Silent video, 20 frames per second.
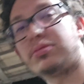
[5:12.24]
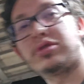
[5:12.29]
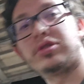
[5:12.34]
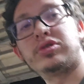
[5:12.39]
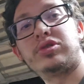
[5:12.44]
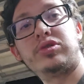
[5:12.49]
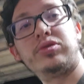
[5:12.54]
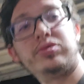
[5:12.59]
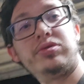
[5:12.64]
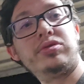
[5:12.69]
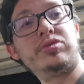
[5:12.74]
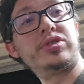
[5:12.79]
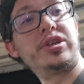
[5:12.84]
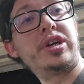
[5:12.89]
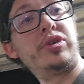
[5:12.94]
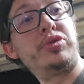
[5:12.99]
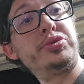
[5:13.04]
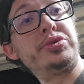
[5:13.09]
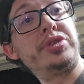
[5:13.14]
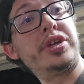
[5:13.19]
because who knows
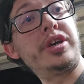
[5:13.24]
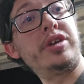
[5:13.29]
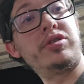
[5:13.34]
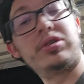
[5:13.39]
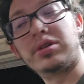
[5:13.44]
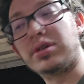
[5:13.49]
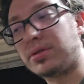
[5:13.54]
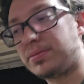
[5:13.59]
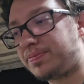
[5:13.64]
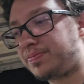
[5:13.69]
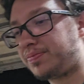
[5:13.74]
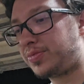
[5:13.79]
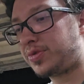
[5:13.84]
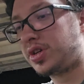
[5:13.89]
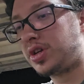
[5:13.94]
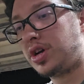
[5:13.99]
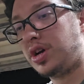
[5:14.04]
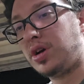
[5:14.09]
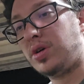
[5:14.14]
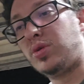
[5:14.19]
how old they are.
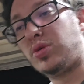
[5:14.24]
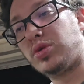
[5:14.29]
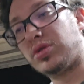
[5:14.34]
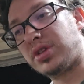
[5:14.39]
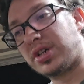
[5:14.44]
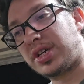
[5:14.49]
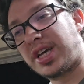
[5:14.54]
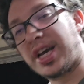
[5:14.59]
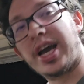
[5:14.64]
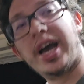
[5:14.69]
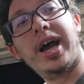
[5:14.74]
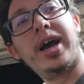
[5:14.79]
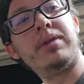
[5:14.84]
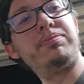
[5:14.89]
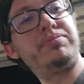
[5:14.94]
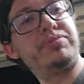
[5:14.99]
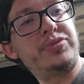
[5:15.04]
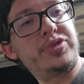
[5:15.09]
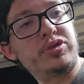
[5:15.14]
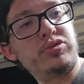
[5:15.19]
Or the
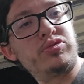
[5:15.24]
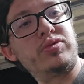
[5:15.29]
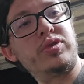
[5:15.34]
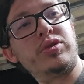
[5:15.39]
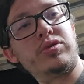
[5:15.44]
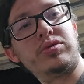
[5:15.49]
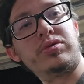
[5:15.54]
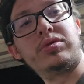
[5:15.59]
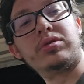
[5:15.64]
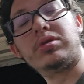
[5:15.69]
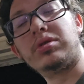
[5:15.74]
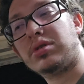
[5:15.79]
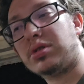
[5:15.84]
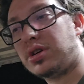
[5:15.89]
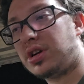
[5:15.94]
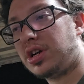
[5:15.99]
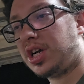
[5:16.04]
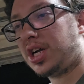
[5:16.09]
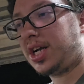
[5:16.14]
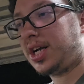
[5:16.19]
cap, the rotor.
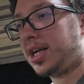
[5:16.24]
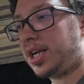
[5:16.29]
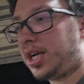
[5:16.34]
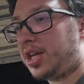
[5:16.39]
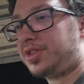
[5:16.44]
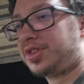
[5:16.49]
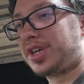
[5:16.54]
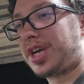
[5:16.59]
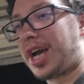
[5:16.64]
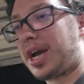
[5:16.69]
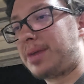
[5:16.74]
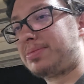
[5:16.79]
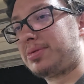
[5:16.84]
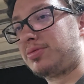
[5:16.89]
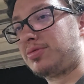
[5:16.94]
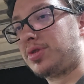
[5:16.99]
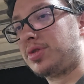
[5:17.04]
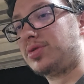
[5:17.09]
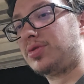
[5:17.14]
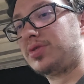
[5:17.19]
The cap
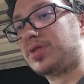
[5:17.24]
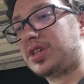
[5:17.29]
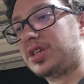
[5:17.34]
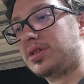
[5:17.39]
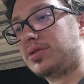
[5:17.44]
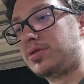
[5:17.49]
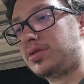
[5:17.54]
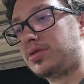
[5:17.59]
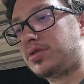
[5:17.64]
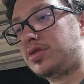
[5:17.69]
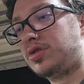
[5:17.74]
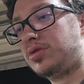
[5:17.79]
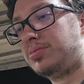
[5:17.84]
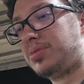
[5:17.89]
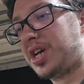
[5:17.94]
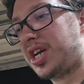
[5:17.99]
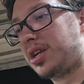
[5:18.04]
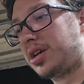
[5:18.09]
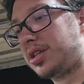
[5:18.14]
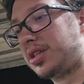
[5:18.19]
and rotor didn't look too
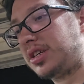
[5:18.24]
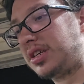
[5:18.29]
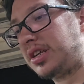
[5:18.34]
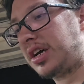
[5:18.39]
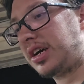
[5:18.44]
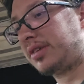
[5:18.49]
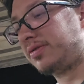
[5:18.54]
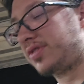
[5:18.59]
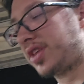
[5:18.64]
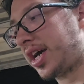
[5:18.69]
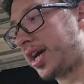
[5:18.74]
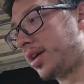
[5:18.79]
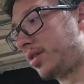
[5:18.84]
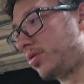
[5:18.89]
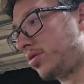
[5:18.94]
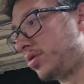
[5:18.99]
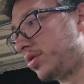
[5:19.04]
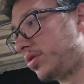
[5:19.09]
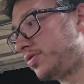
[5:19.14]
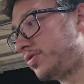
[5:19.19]
bad. I did have that
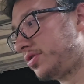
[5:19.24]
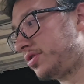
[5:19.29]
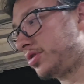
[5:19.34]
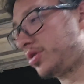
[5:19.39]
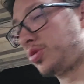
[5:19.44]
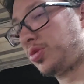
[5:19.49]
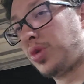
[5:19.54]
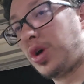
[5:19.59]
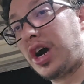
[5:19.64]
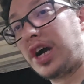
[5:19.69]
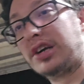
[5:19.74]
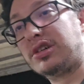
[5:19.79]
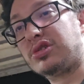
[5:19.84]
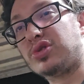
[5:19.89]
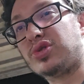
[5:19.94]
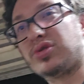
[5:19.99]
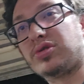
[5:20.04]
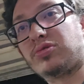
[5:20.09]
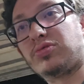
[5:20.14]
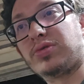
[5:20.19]
off. The
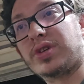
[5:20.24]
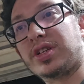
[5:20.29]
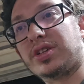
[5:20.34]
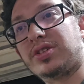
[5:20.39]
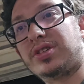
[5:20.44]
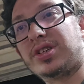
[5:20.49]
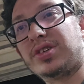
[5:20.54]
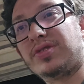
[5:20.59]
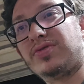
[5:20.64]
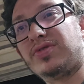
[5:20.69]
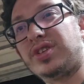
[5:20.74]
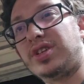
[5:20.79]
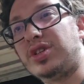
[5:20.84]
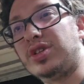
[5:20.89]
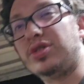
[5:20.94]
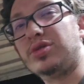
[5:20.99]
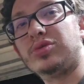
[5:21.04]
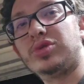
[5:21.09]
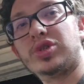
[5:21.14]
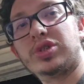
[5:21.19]
wires look relatively
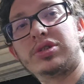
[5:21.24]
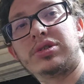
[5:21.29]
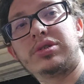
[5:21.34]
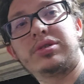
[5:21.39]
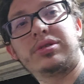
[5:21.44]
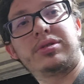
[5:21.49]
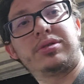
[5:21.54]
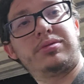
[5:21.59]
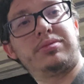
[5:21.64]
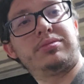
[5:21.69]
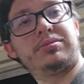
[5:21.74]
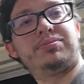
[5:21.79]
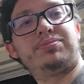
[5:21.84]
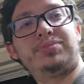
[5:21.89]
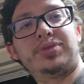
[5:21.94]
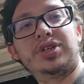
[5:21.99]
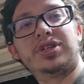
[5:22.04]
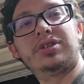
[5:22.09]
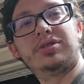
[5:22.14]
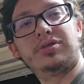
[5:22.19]
new,
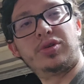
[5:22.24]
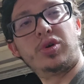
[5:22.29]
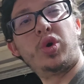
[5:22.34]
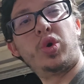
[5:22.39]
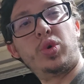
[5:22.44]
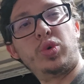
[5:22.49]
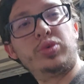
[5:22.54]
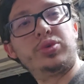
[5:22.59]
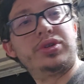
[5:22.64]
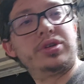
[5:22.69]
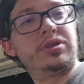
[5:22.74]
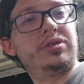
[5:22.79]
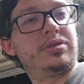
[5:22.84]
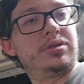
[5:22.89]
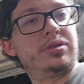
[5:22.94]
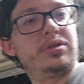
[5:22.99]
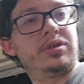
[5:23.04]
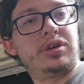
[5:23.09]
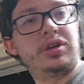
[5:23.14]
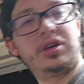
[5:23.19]
but old
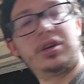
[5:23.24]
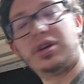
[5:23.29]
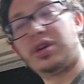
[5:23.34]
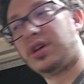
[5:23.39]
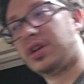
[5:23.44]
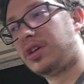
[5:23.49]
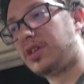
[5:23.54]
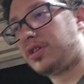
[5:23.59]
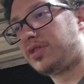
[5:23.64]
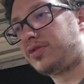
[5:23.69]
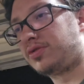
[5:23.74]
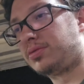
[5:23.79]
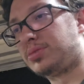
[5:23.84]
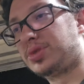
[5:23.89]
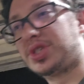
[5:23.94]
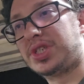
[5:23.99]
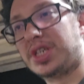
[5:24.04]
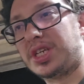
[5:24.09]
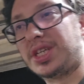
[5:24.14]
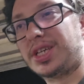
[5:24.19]
from
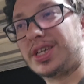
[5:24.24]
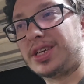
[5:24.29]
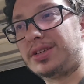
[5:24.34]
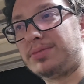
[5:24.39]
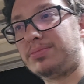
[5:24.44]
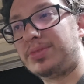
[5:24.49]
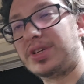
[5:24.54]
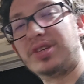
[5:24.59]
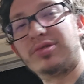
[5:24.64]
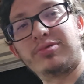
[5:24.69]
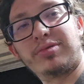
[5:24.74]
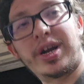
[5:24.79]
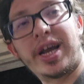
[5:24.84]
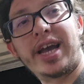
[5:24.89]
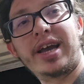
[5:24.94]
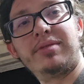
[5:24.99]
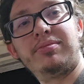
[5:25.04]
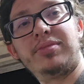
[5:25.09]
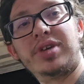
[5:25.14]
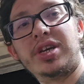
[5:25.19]
sitting, being
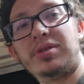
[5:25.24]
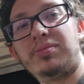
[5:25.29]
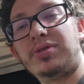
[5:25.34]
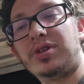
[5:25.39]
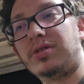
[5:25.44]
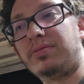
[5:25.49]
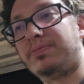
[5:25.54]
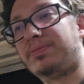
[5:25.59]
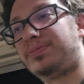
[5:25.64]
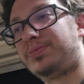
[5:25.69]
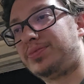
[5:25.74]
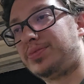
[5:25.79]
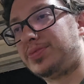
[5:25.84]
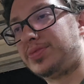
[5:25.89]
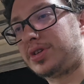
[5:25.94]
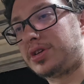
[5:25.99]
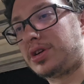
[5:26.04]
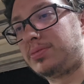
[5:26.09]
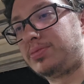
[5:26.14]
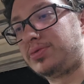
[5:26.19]
ran maybe
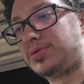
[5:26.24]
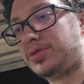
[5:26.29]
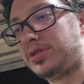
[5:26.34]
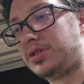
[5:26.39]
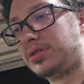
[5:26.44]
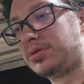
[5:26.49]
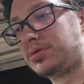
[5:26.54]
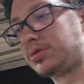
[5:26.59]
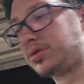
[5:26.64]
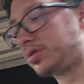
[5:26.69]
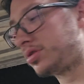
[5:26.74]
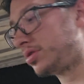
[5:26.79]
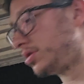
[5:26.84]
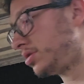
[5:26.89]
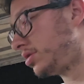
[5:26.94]
a couple of years.